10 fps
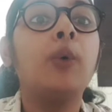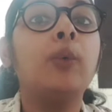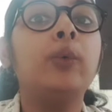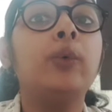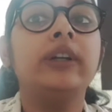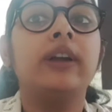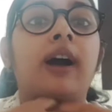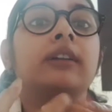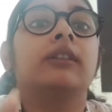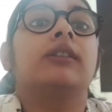how would
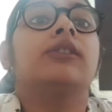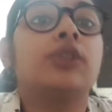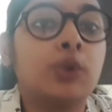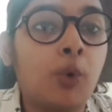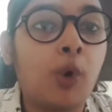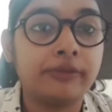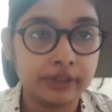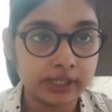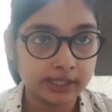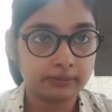others show
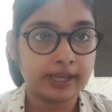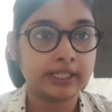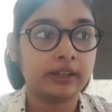confidence in